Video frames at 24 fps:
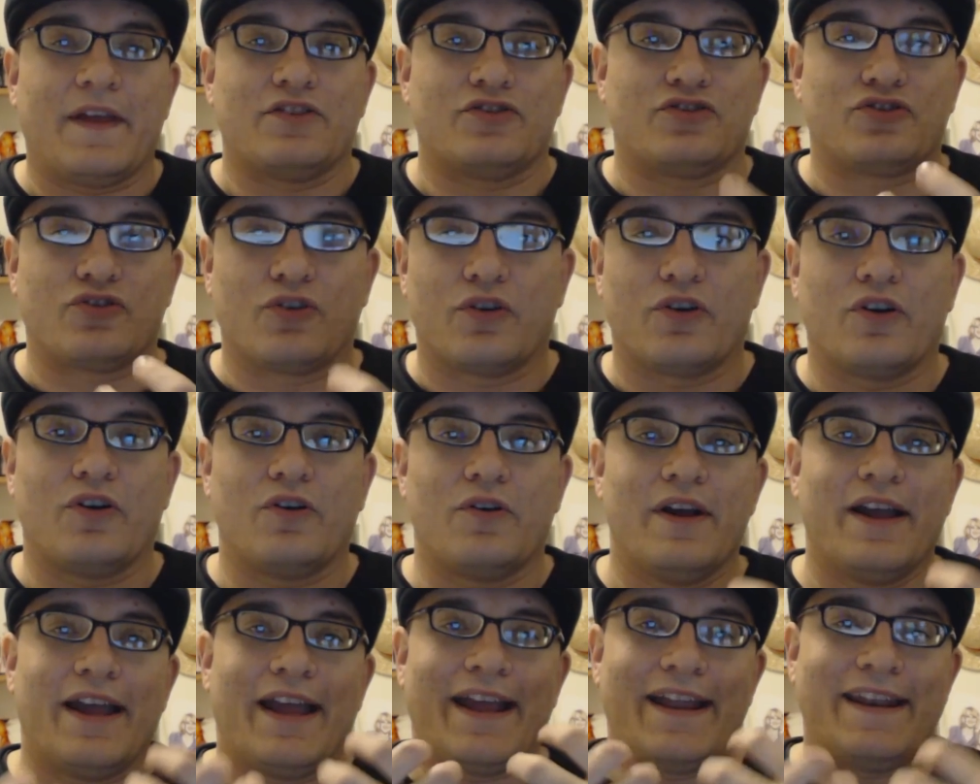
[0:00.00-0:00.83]
that
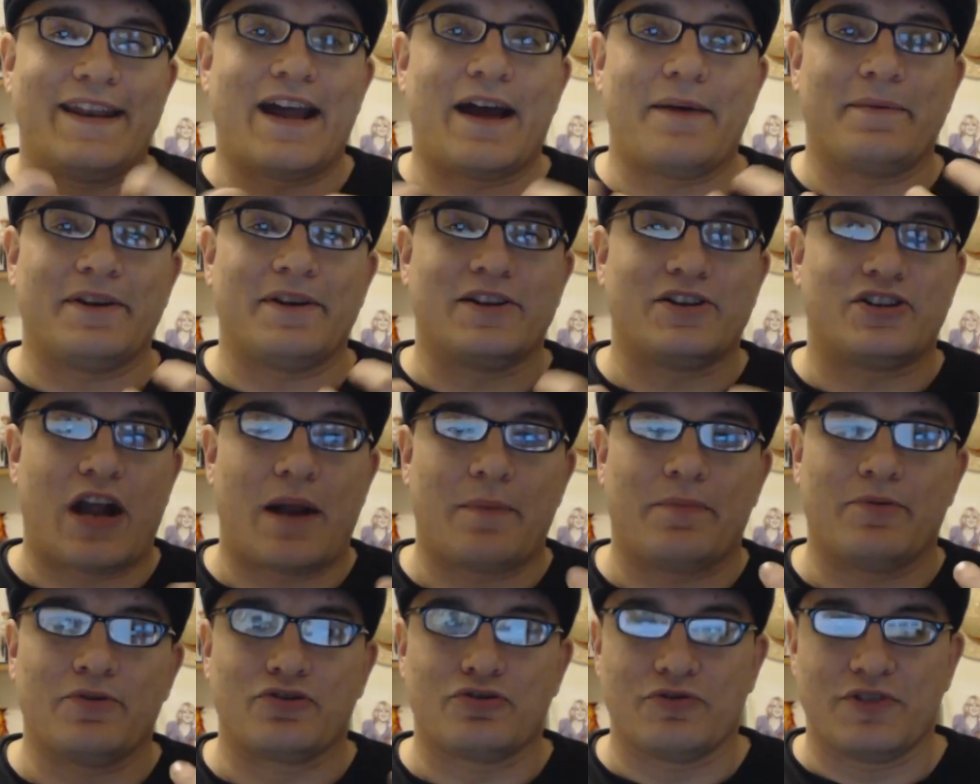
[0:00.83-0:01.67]
Zoro and Nami and
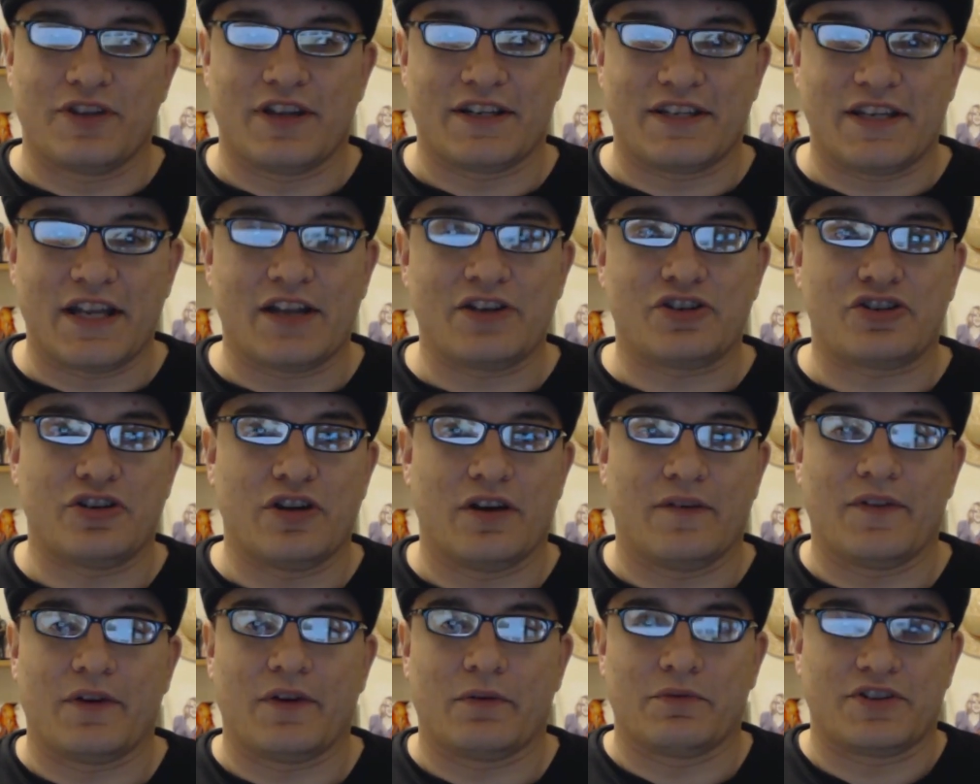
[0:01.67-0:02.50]
Chopper drew the attention
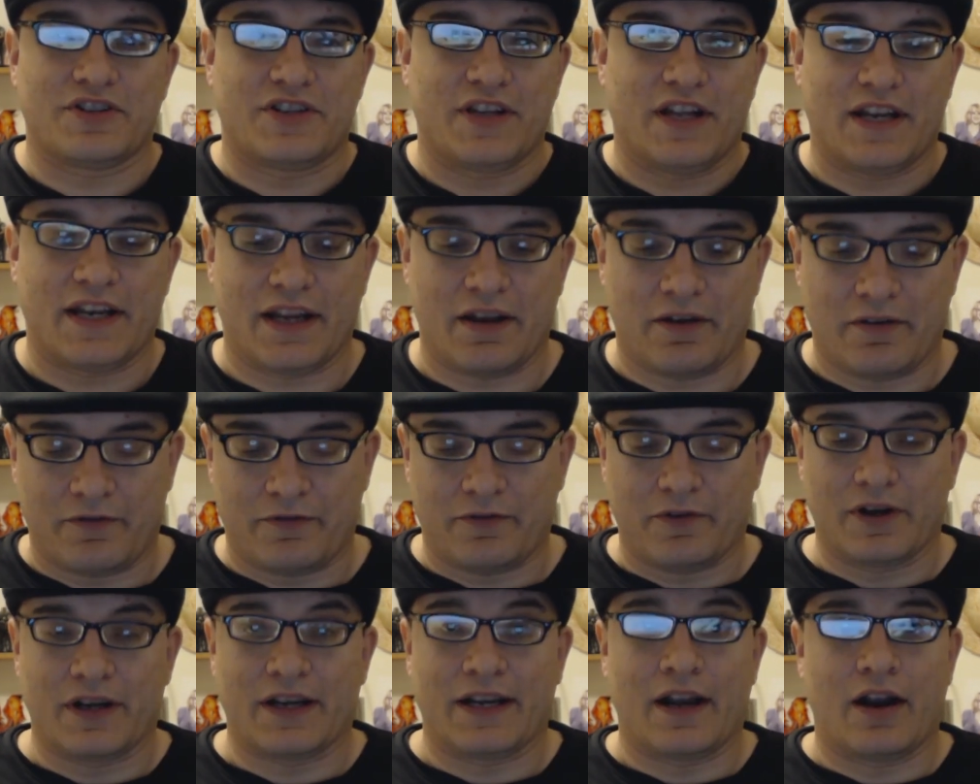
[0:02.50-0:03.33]
of, that were standing out in
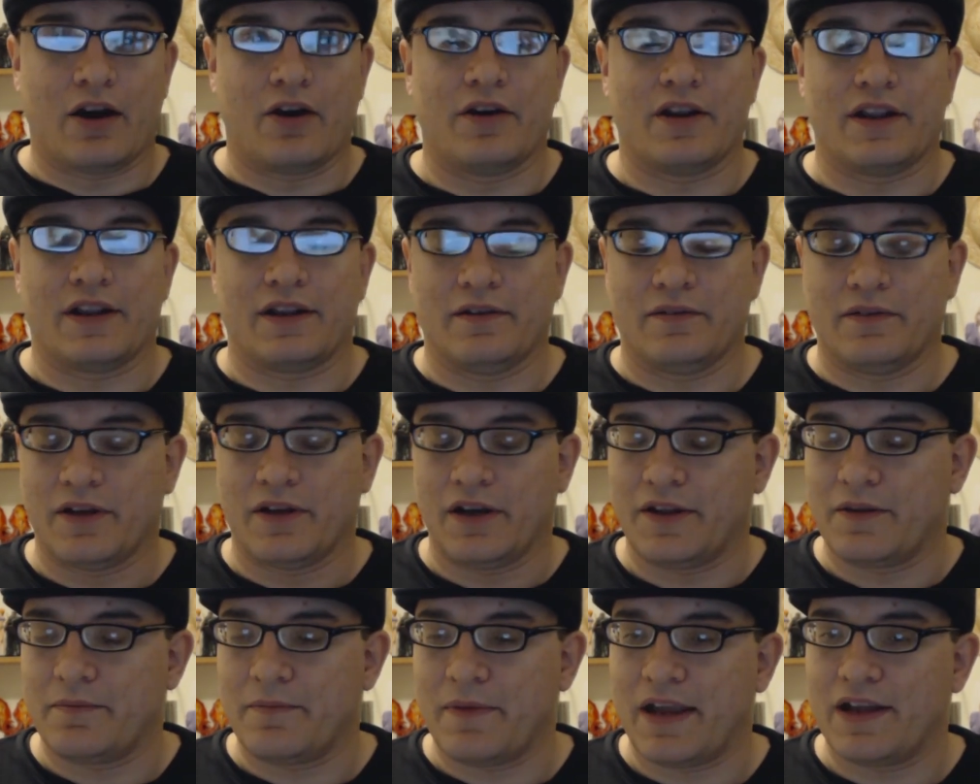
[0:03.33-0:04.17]
front and guarding
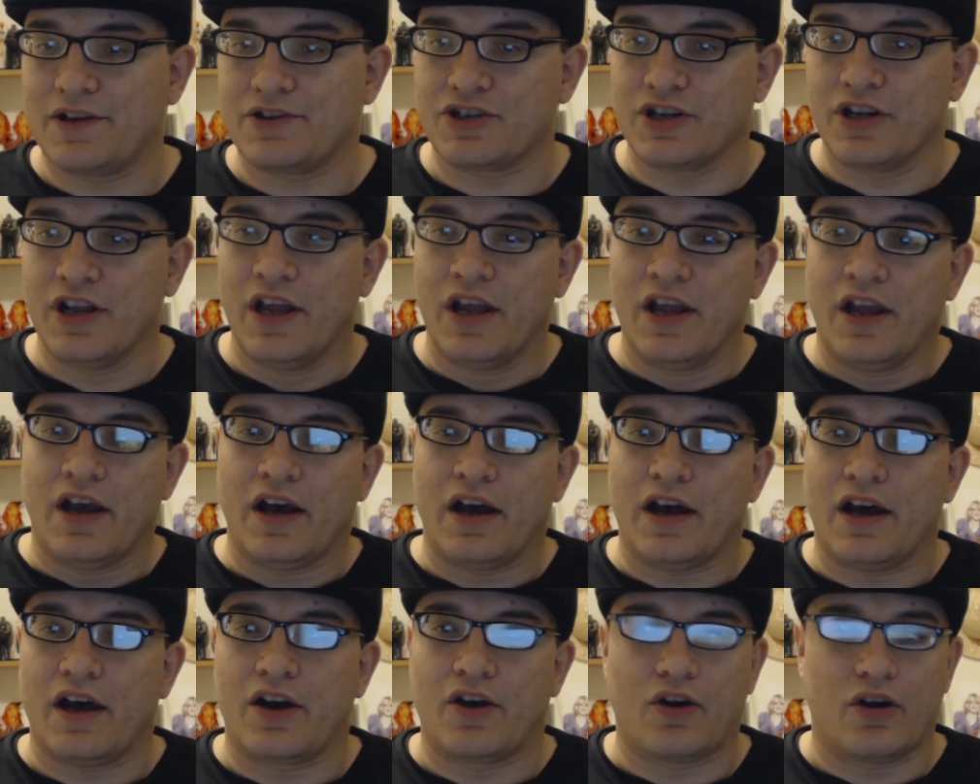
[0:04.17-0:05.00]
the mansion,
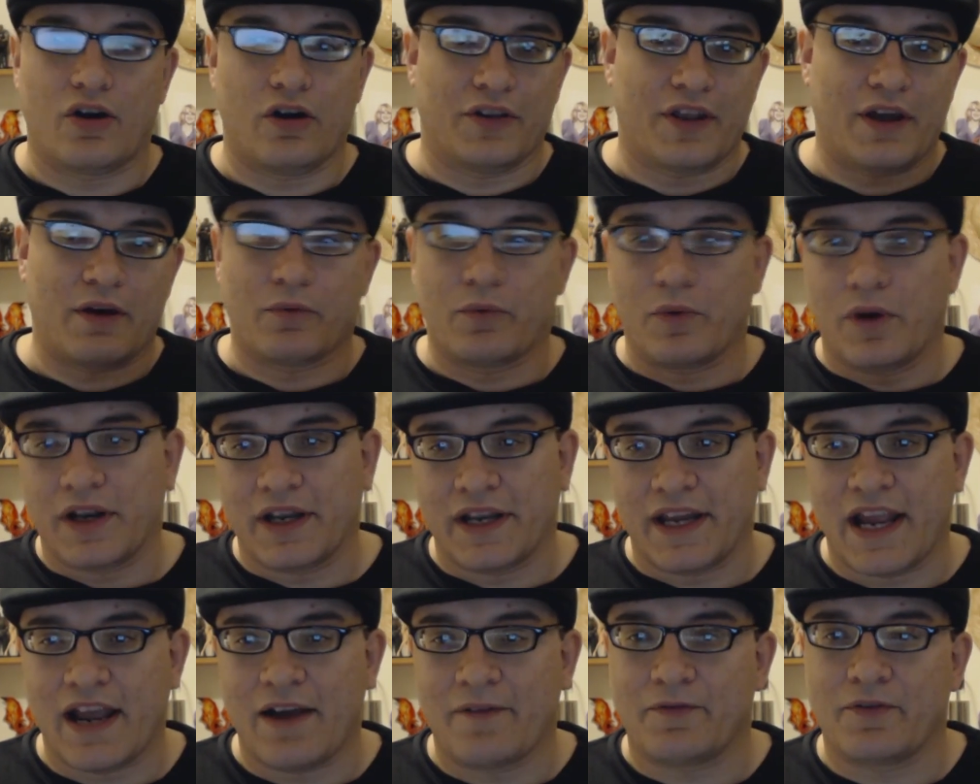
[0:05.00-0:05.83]
are all now
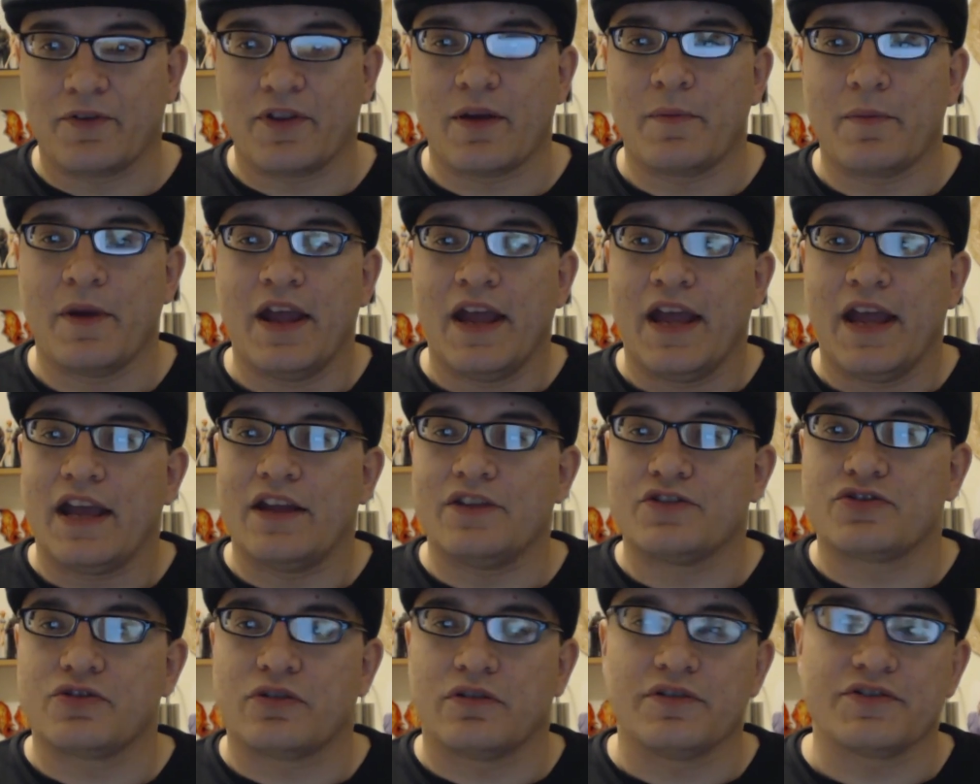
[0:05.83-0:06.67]
running after them.
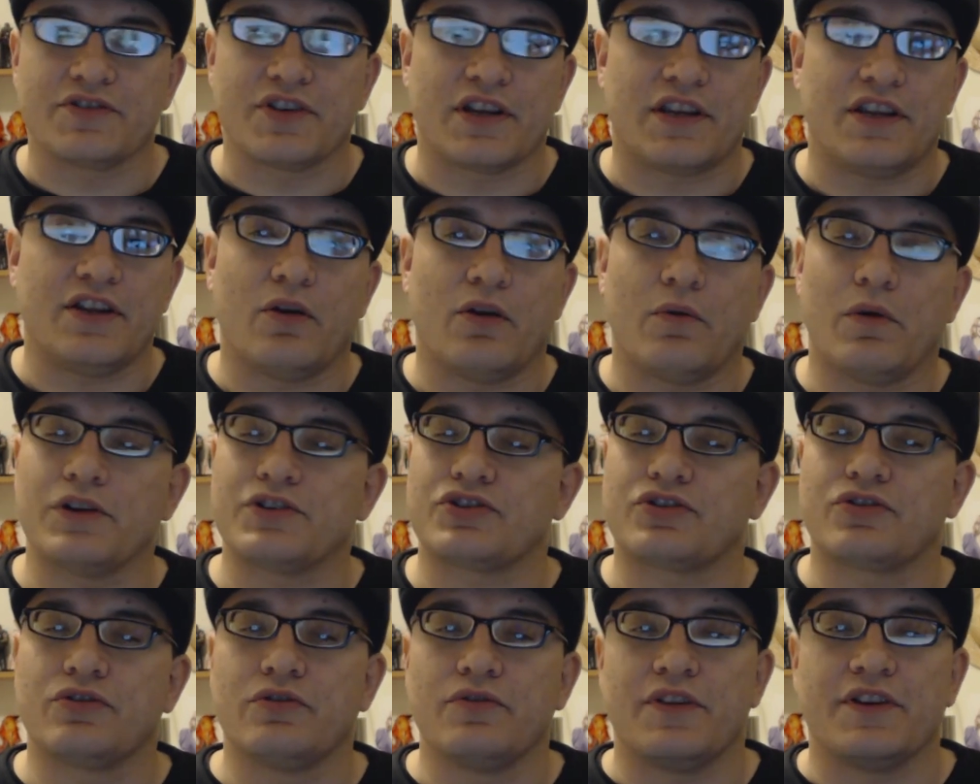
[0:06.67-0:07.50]
And Zoro's like, you know
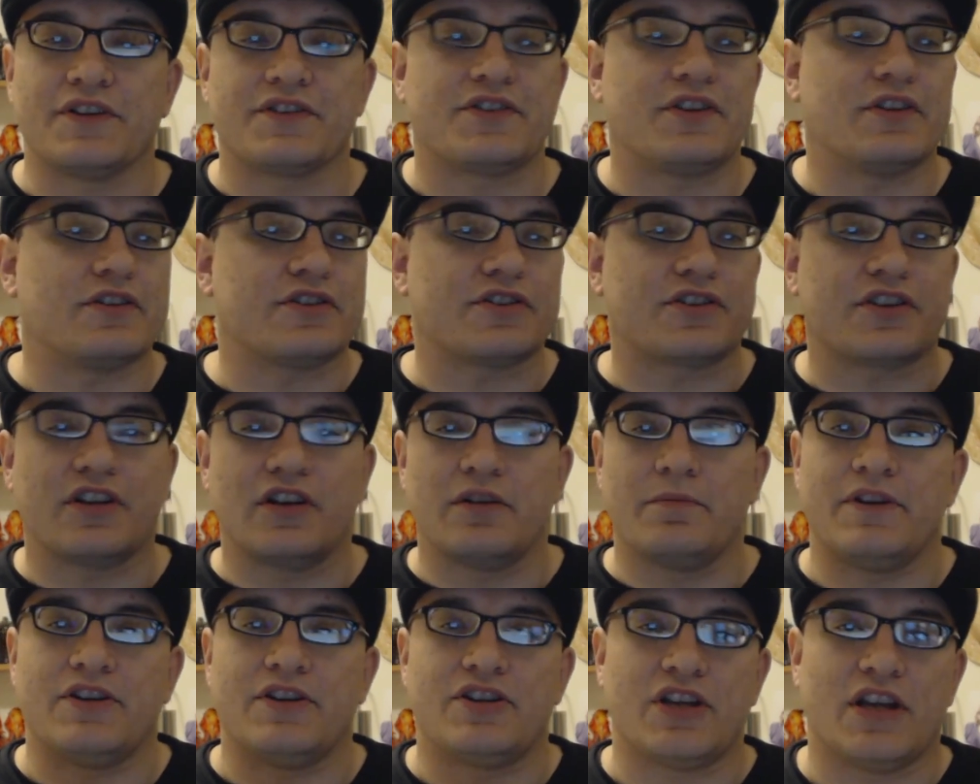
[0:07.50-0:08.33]
what? Screw this. They're just
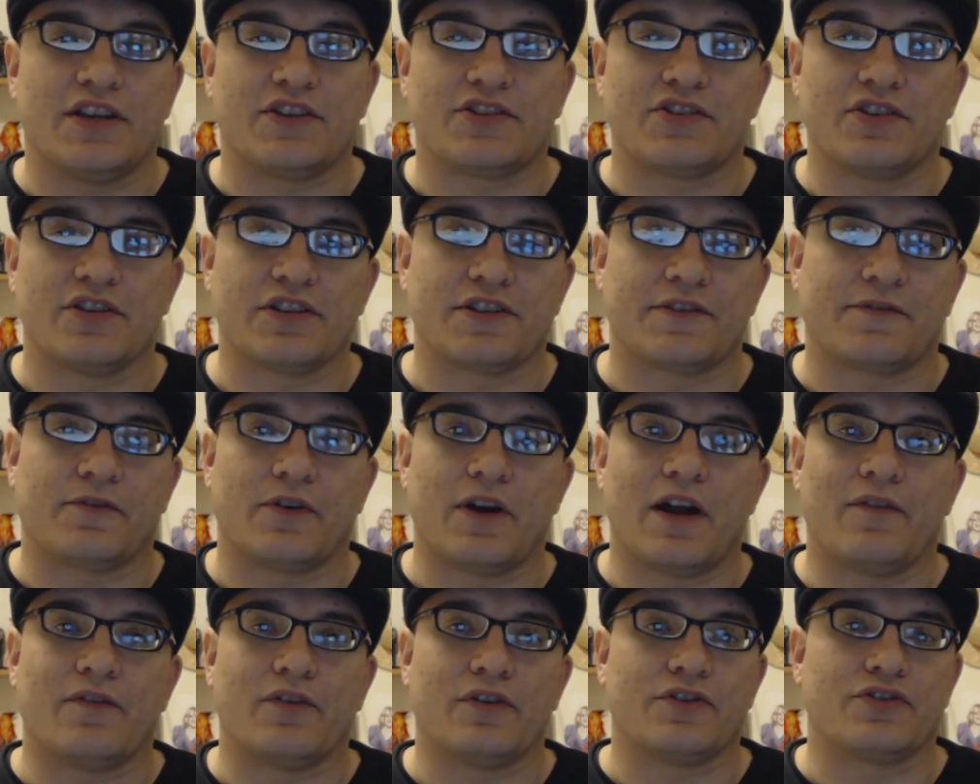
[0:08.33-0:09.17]
going to be chasing us
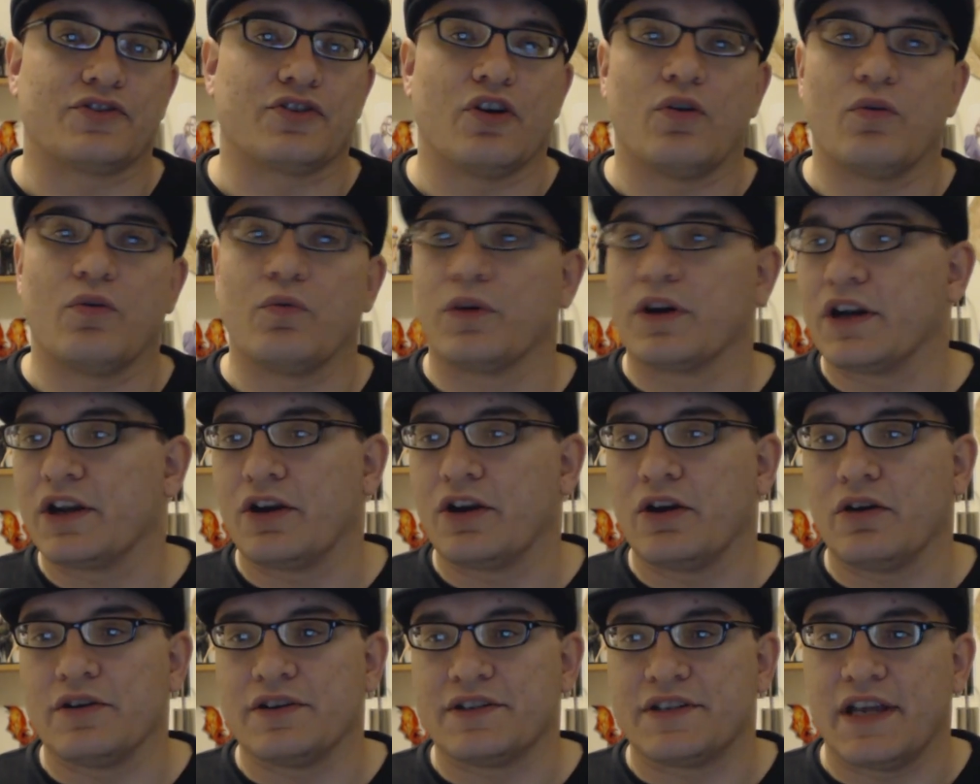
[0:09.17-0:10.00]
forever, so we're going to
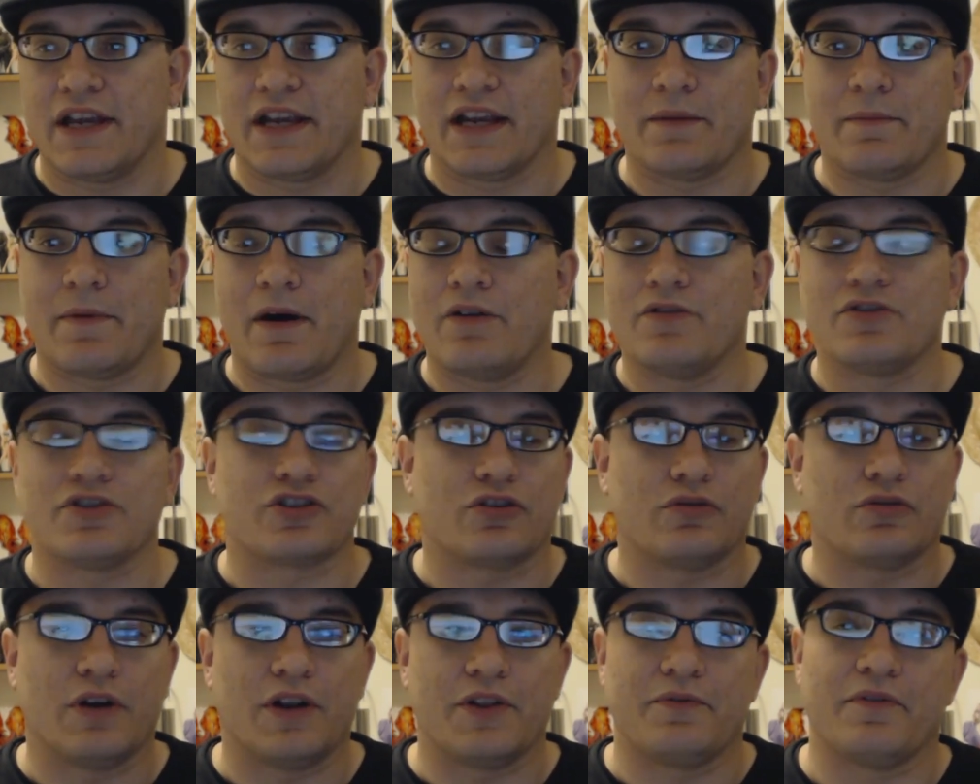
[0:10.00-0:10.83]
go and take them out and
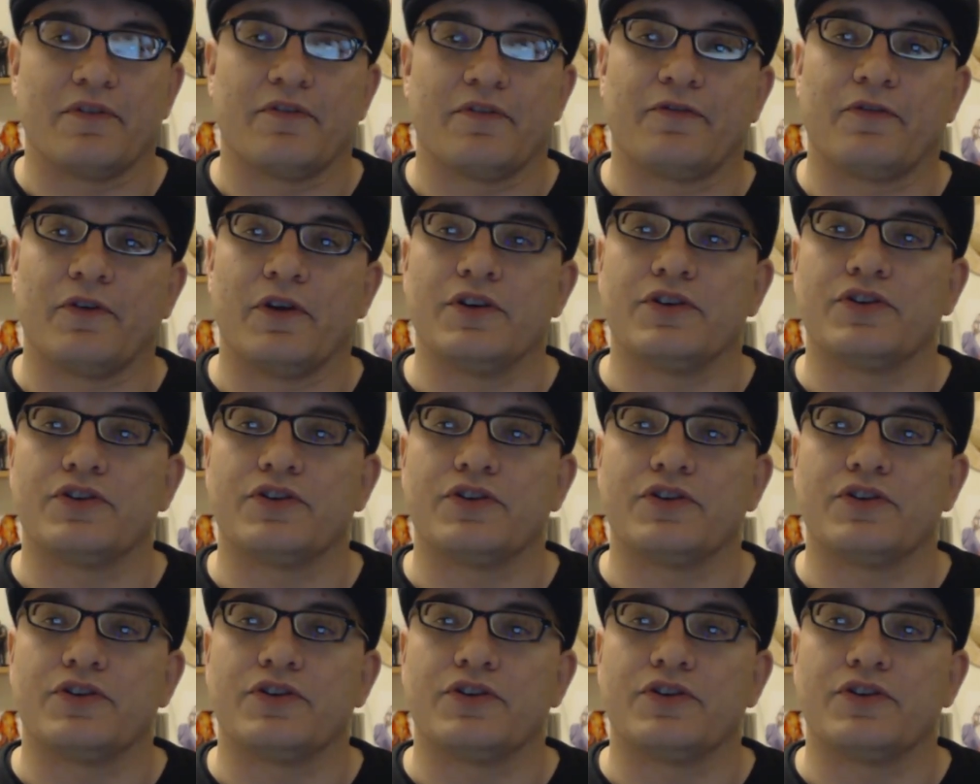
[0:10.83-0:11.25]
just go right through the